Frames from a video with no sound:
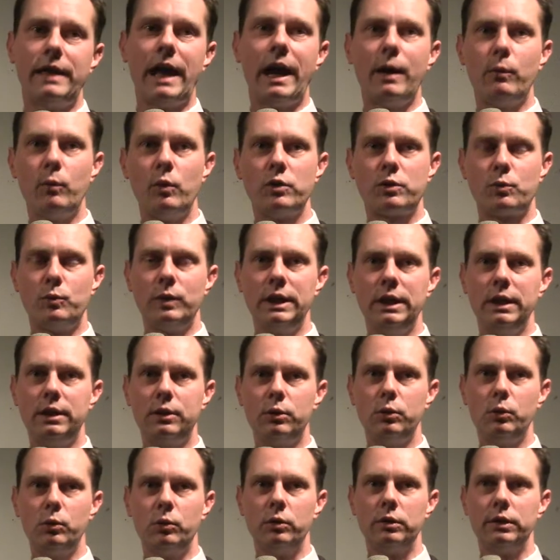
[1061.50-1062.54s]
that was really
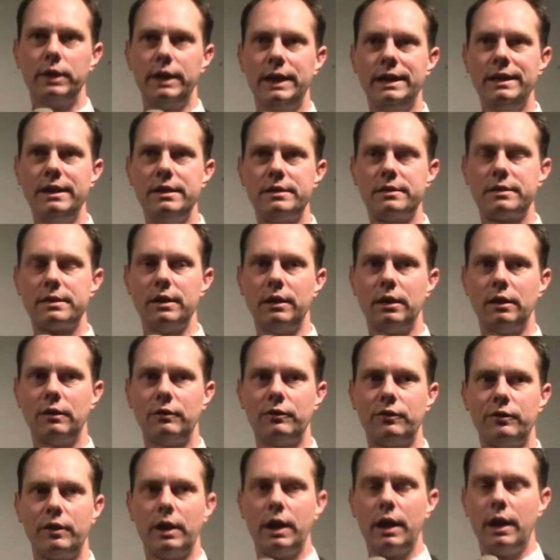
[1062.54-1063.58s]
cool in
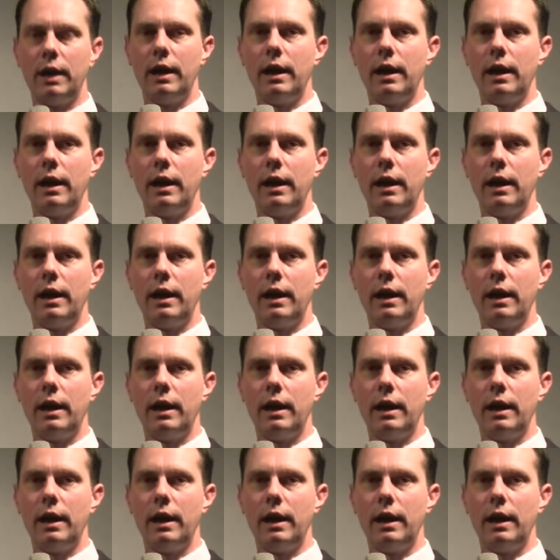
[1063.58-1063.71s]
itself.